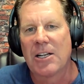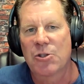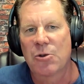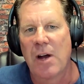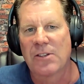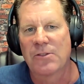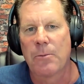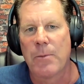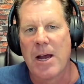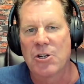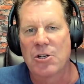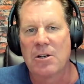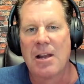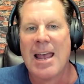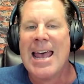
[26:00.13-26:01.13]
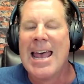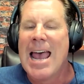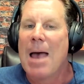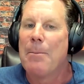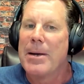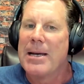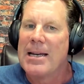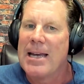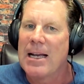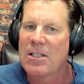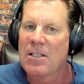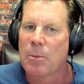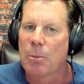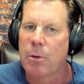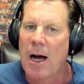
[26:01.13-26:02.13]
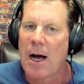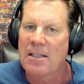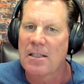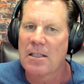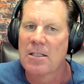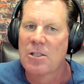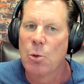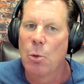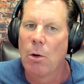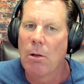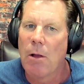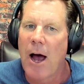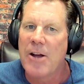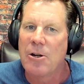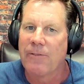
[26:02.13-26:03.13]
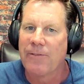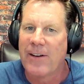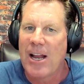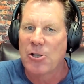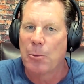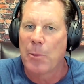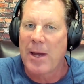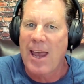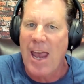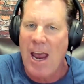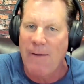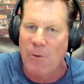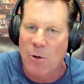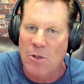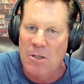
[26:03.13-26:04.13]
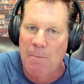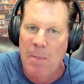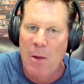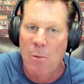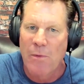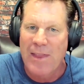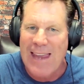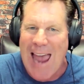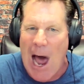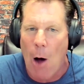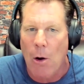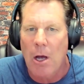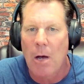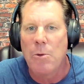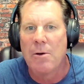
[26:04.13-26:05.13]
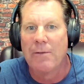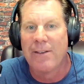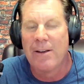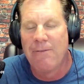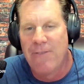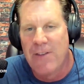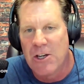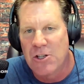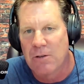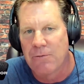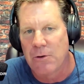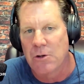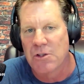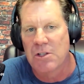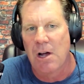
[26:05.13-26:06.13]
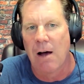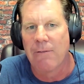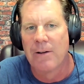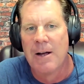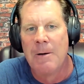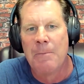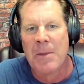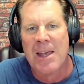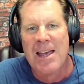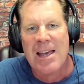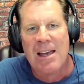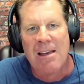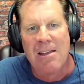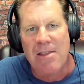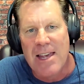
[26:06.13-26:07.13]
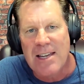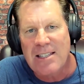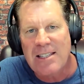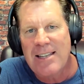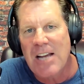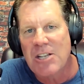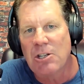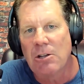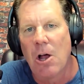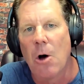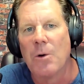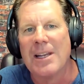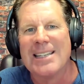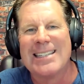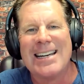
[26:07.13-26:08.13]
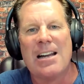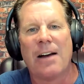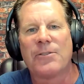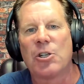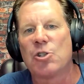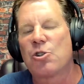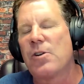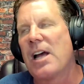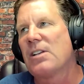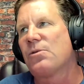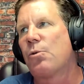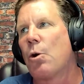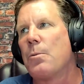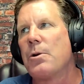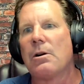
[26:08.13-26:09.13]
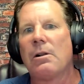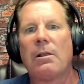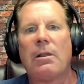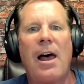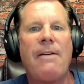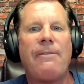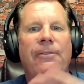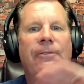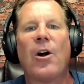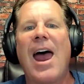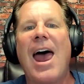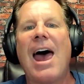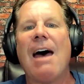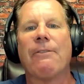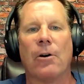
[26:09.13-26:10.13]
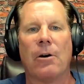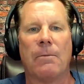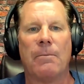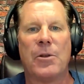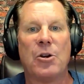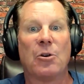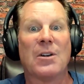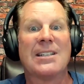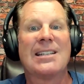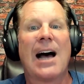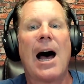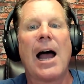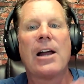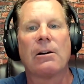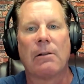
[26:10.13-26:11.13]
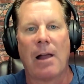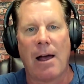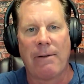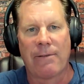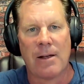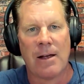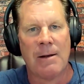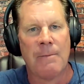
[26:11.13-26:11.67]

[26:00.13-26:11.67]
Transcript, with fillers: transformation and begins the process to align your financial behaviors with the outcome you have envisioned for yourself. This stage alone is enough to transform your life forever, your entire life.